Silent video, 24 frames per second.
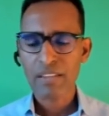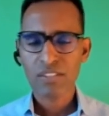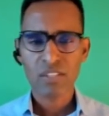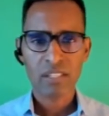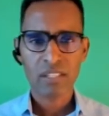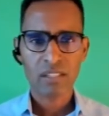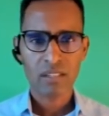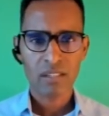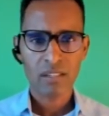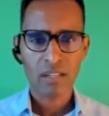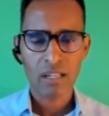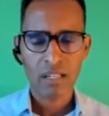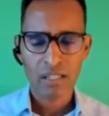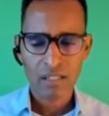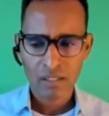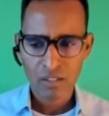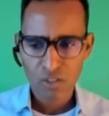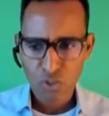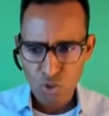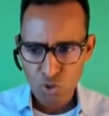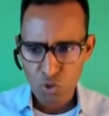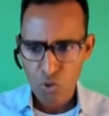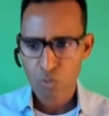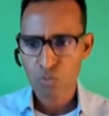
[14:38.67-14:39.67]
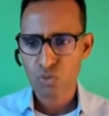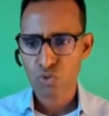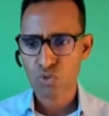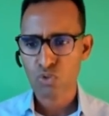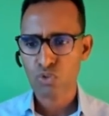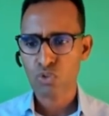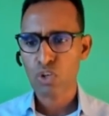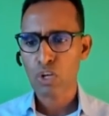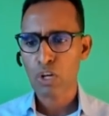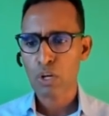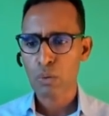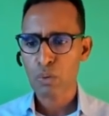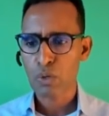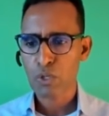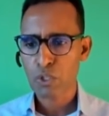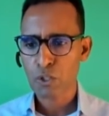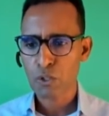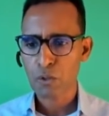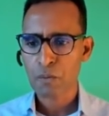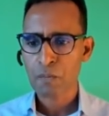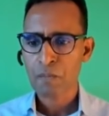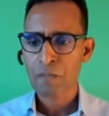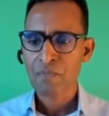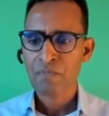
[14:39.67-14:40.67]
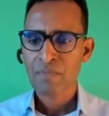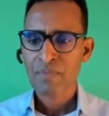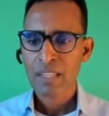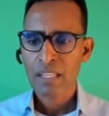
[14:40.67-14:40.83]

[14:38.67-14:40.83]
That's nisom zdeli wasi.